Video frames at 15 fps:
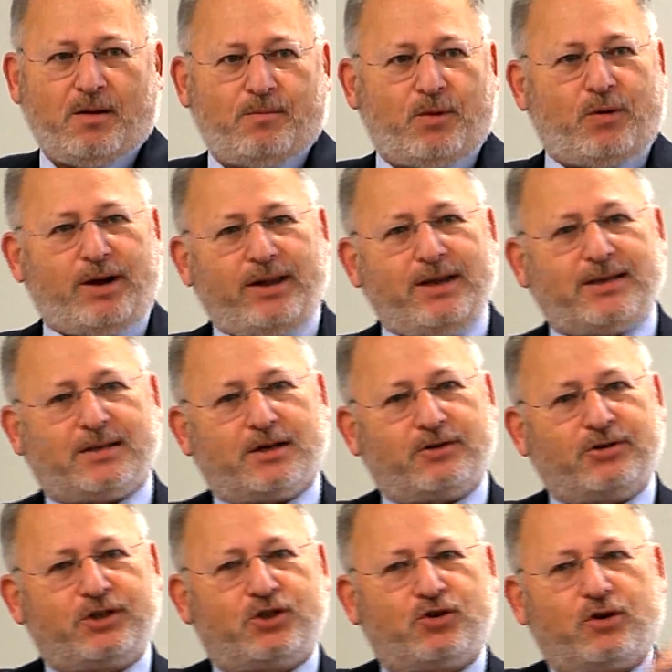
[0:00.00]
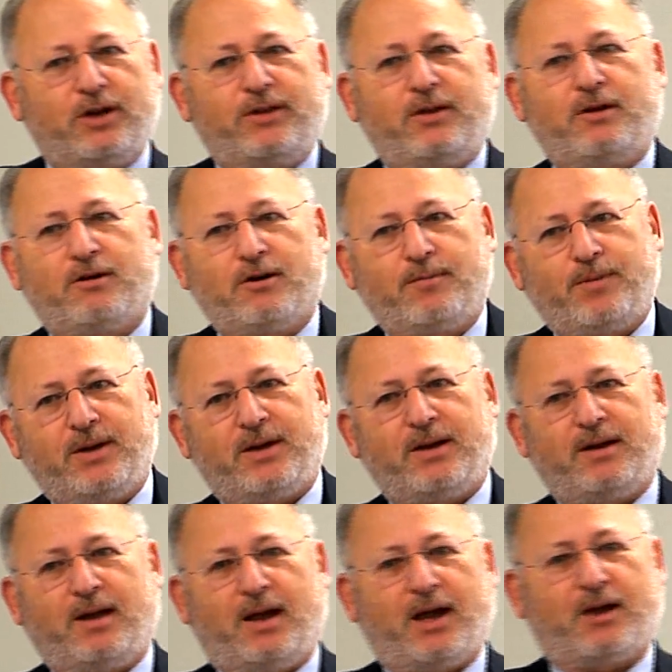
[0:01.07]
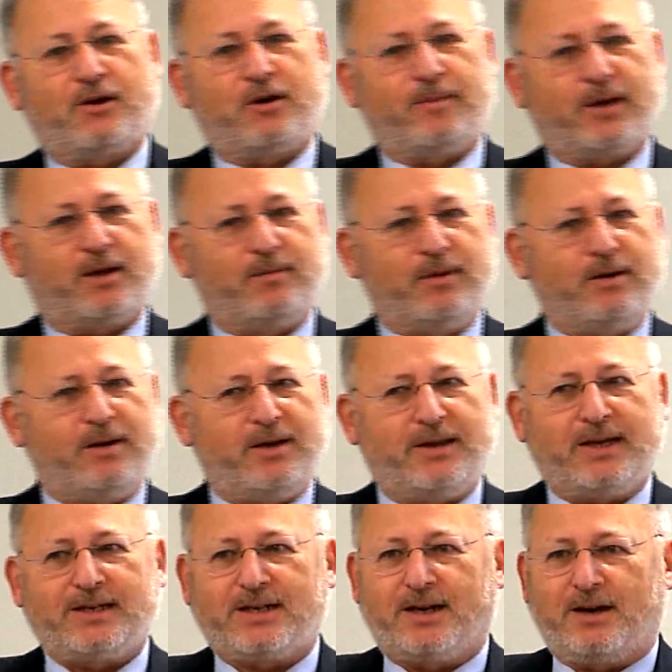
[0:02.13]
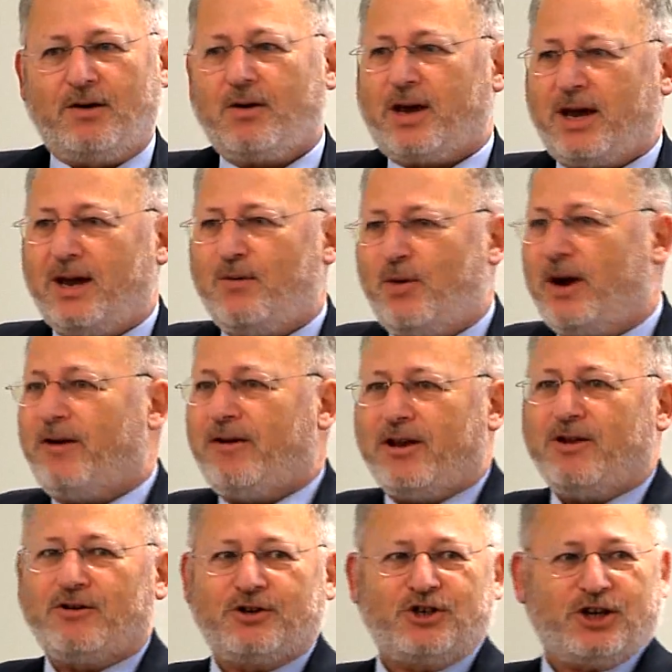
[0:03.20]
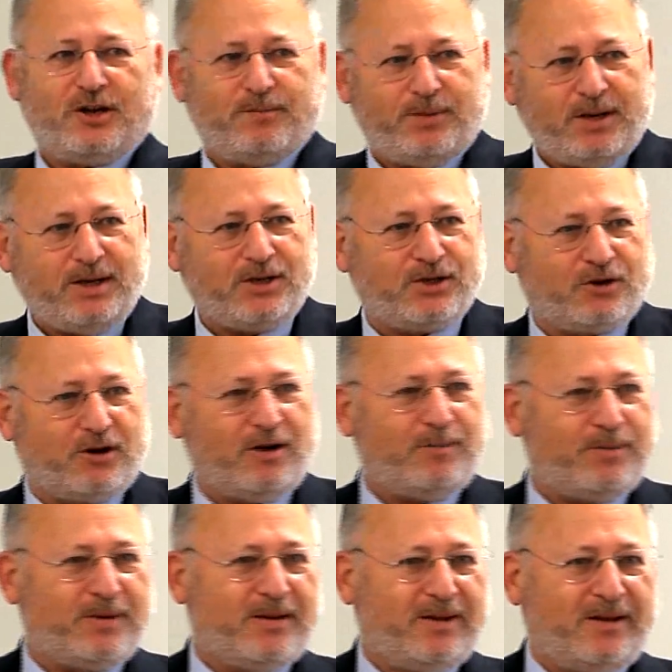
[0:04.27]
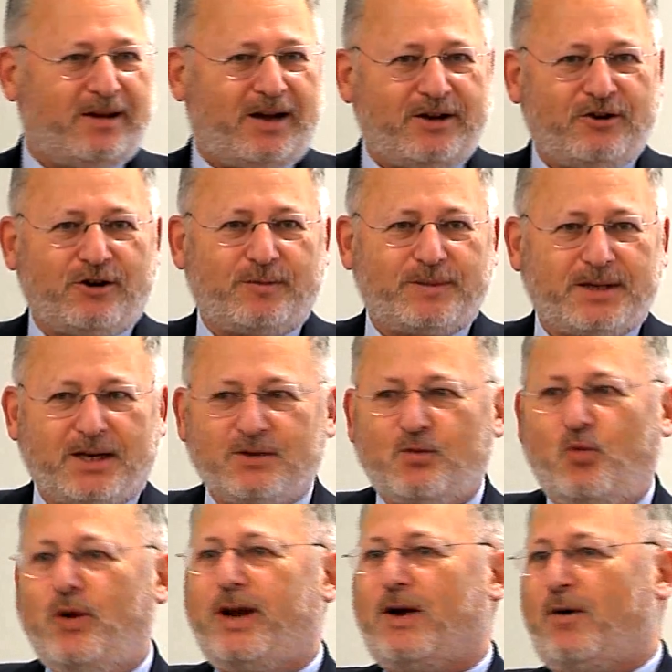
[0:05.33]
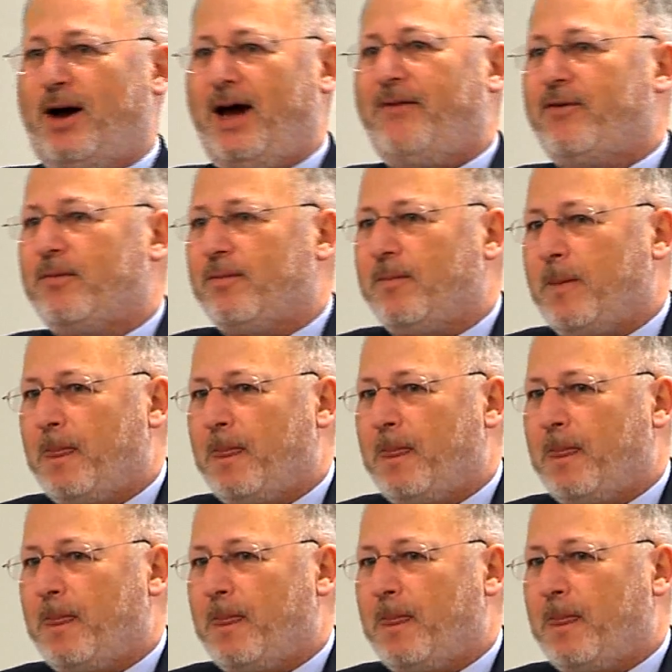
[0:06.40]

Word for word: But when these countries joined the European Economic Community, they said, okay, where are your GMPs, Europe? And Europe says, we don't have them.